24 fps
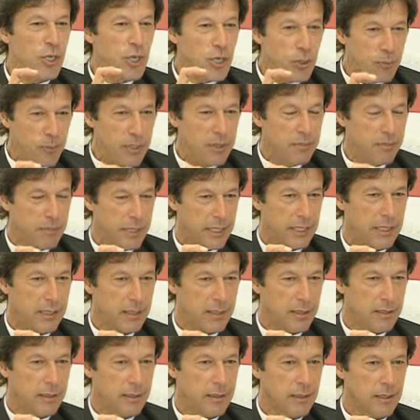human
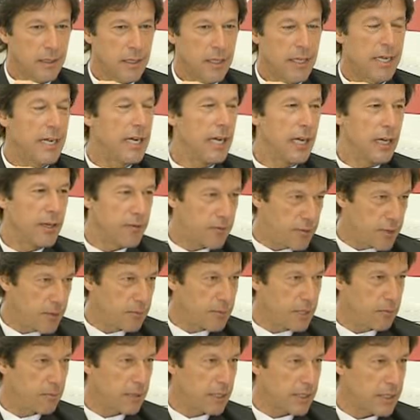beings learn from
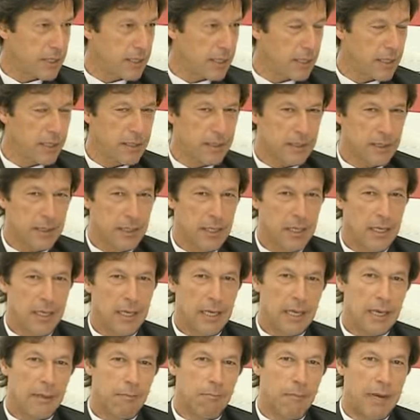their mistakes.
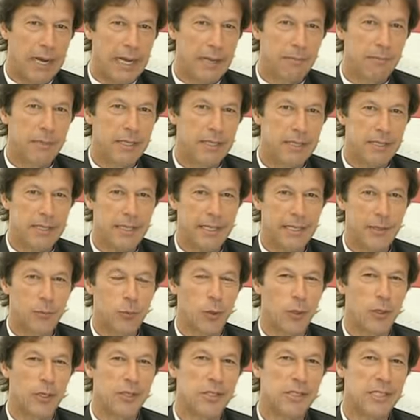My mistake
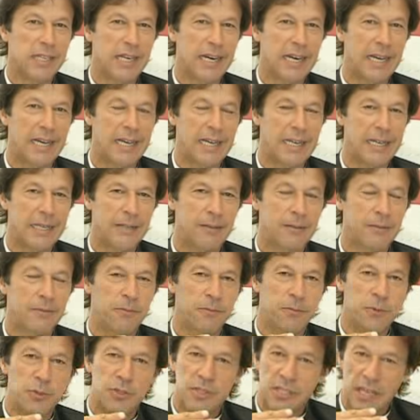was that I
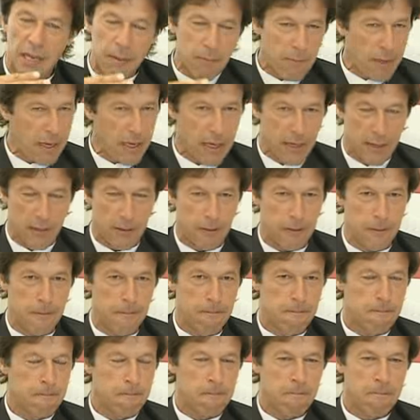somehow,
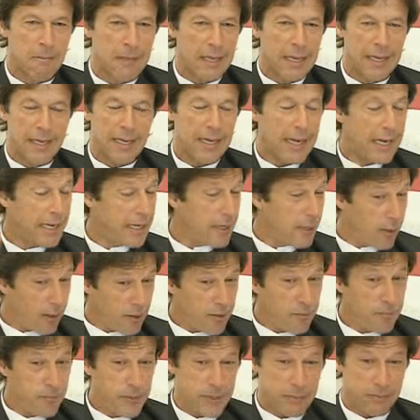like a lot
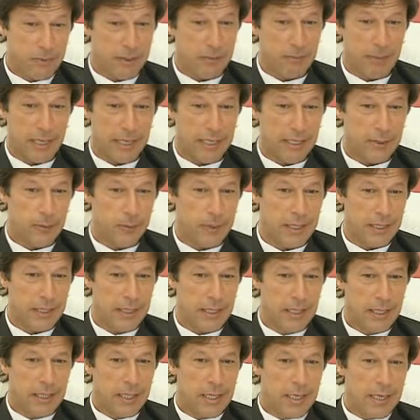of people, by the way,
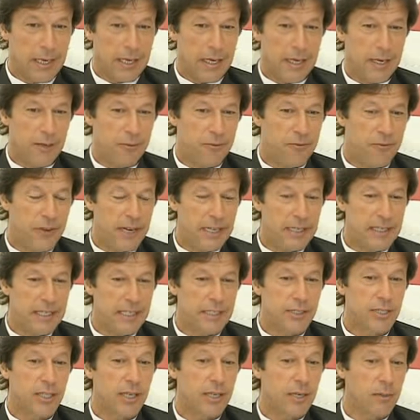felt
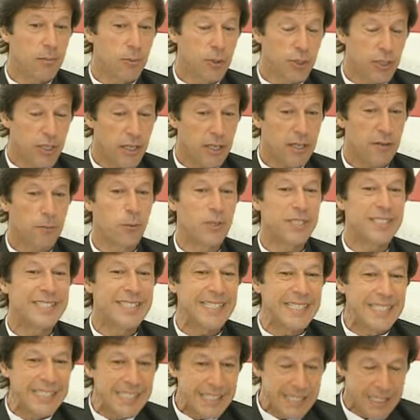that General Musharraf was
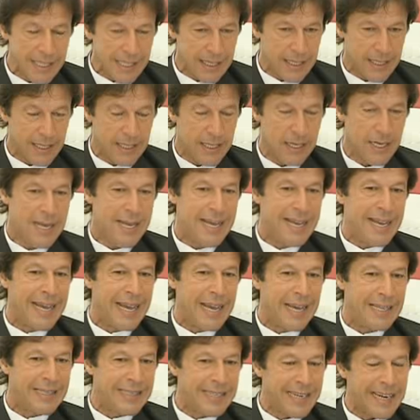sincere
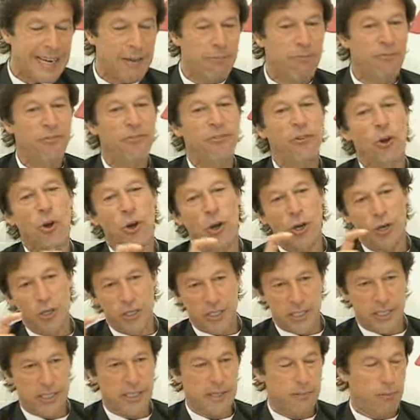and that our
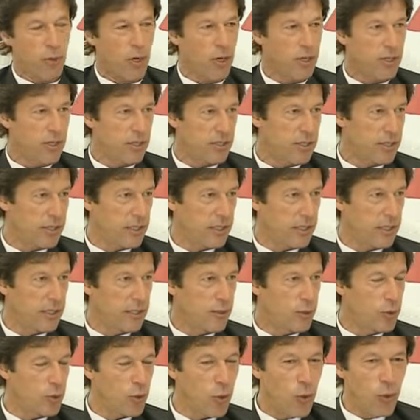flawed democracy
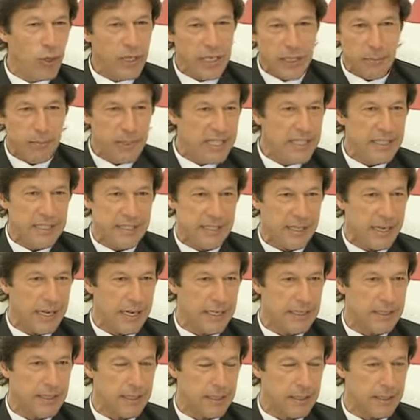could only be
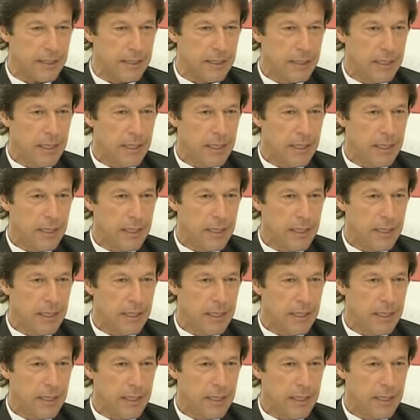resurrected.